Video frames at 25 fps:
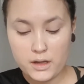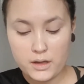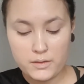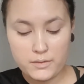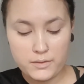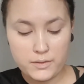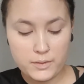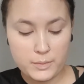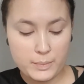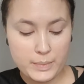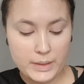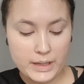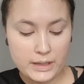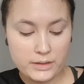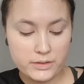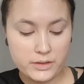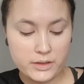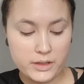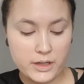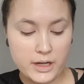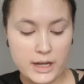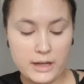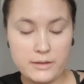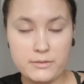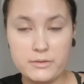for
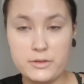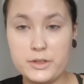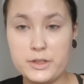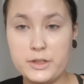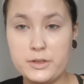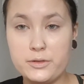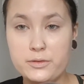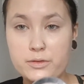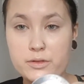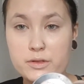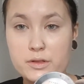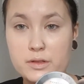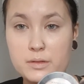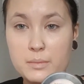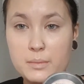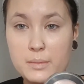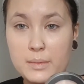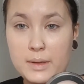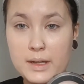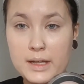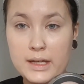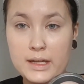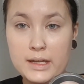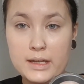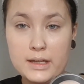powder, I will use the
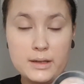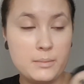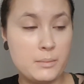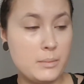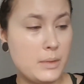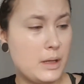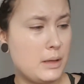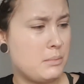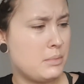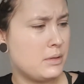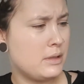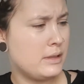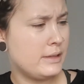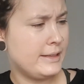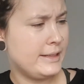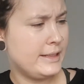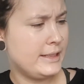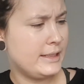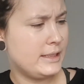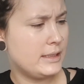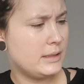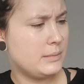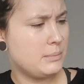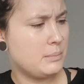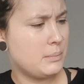
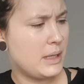Maybelline